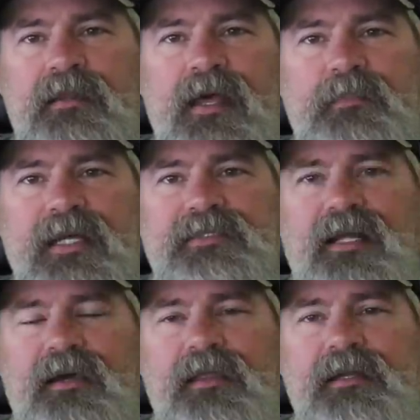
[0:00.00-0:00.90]
they've been
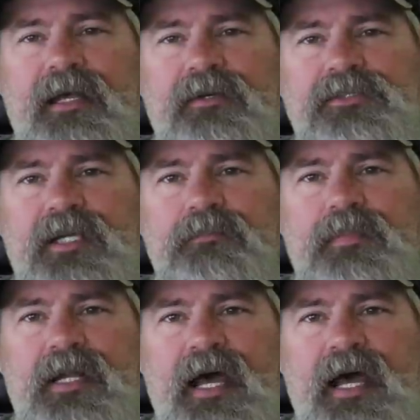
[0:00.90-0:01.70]
selling in the dealership, but